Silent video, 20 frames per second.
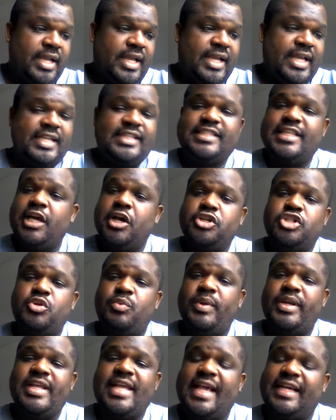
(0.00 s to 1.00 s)
He tells you
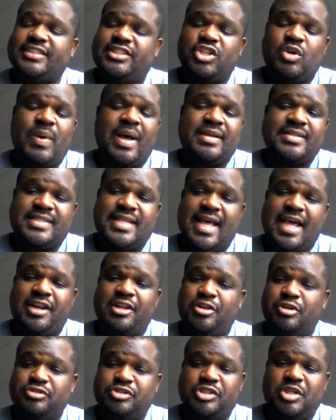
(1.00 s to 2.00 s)
when he has to go outside
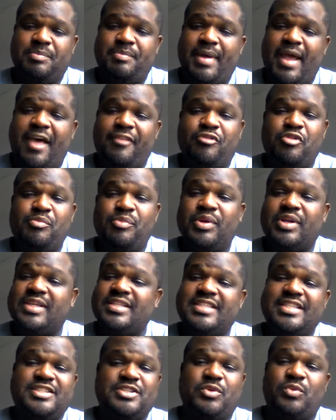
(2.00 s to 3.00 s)
and go to the bathroom because
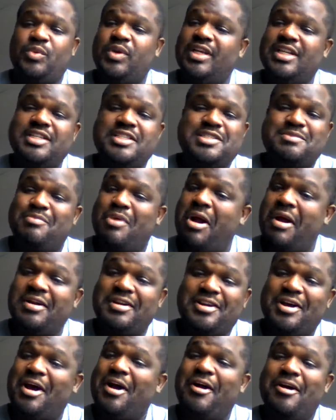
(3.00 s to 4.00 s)
he's a really smart
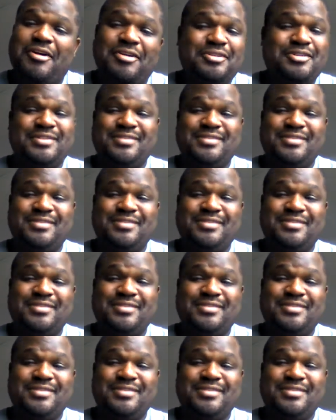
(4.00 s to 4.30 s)
dog.